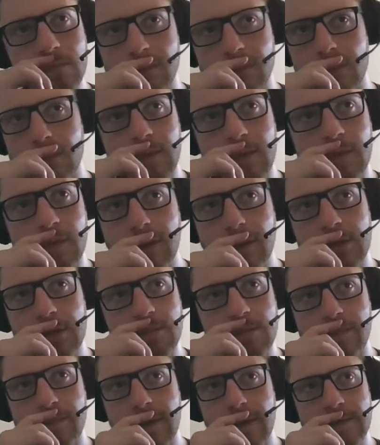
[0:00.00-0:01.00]
and we need
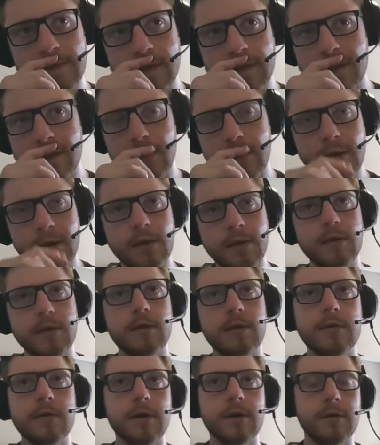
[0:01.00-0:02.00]
to pass that thing in
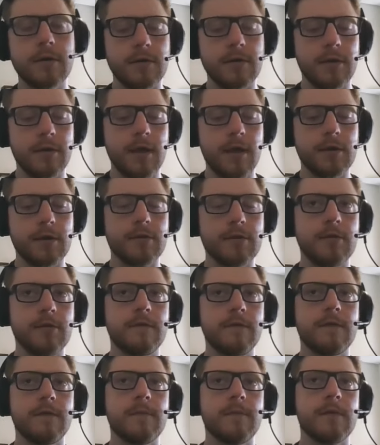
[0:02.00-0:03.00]
our connection
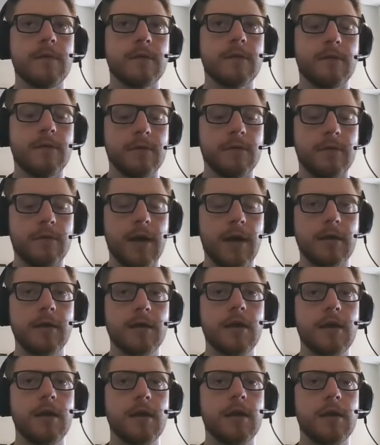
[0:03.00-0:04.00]
if I'm not correct.
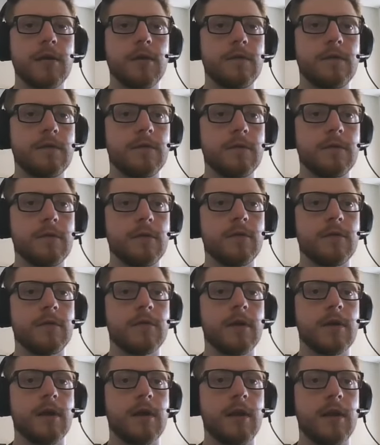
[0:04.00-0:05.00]
So
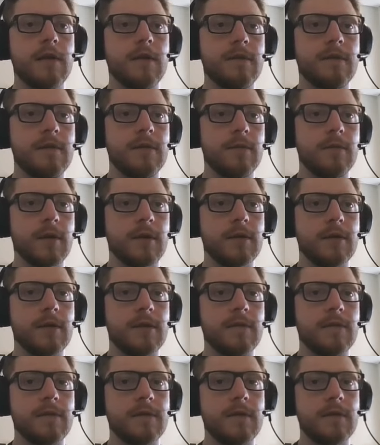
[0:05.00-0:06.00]
let's see what
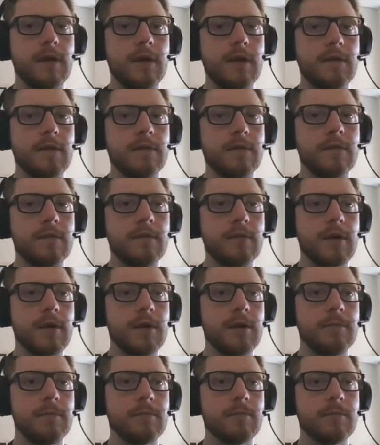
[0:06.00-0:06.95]
this thing is doing.